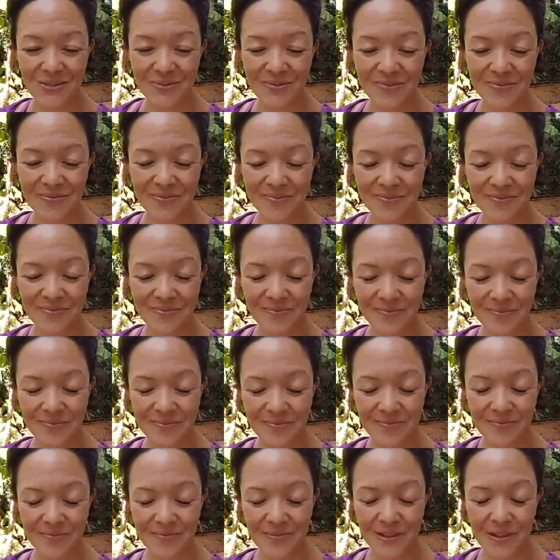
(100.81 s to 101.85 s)

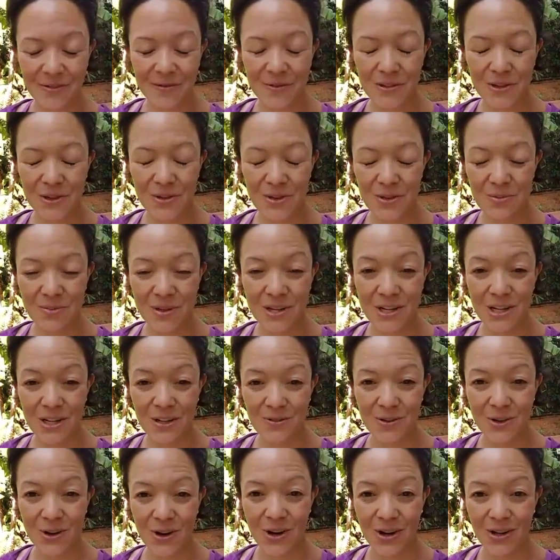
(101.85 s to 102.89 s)
Feel the beating
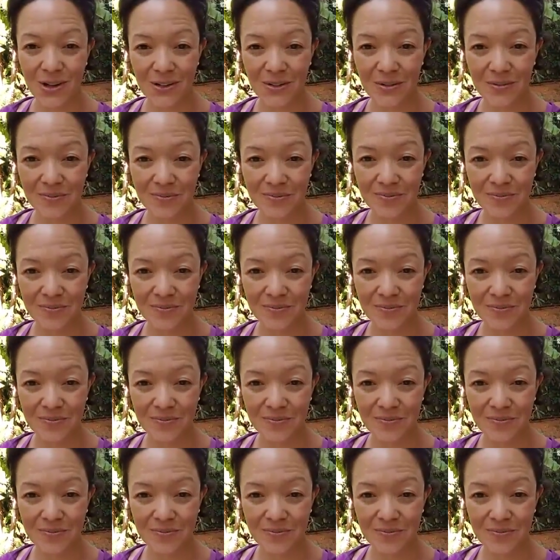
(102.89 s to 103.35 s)
of your heart.